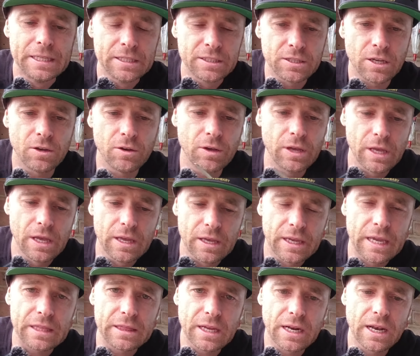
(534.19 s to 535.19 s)
So
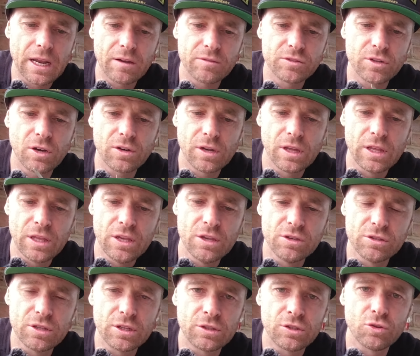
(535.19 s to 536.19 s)
get the gloves on,
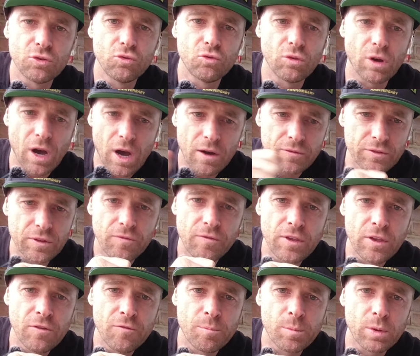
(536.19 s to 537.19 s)
use the tool after
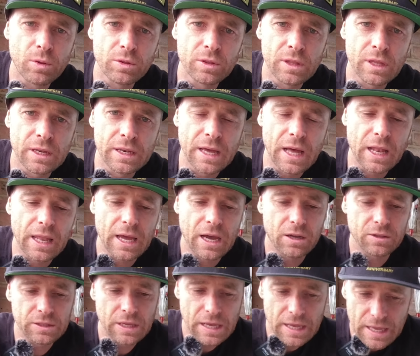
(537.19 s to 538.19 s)
you've pulled the nail
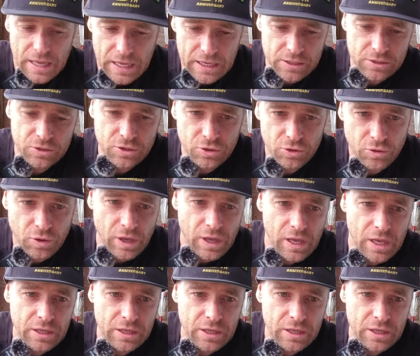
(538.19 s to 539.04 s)
out, is to